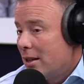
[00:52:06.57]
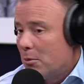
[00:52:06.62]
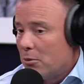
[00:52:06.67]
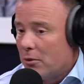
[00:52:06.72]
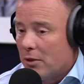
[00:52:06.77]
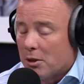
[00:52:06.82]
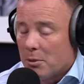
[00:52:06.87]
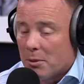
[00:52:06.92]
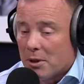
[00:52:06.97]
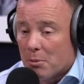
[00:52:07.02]
I
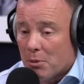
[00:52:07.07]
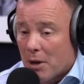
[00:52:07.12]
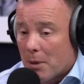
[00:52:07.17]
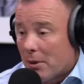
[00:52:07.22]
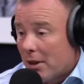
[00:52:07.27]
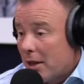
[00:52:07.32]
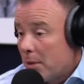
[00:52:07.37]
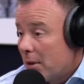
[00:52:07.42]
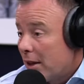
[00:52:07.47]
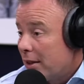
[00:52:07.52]
prefer to be in the
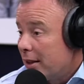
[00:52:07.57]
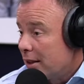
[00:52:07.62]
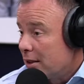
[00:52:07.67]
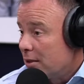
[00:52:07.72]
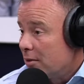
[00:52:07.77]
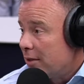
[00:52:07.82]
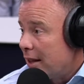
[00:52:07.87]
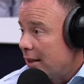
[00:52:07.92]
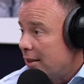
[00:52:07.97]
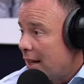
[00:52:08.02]
Premier League, but I think
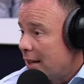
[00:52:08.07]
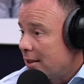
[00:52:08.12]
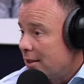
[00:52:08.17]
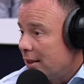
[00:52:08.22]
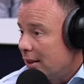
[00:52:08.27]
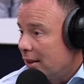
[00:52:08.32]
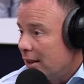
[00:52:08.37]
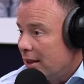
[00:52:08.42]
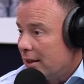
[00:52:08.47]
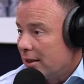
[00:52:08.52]
it's a
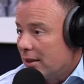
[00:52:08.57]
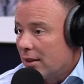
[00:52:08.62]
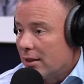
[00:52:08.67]
fantastic league,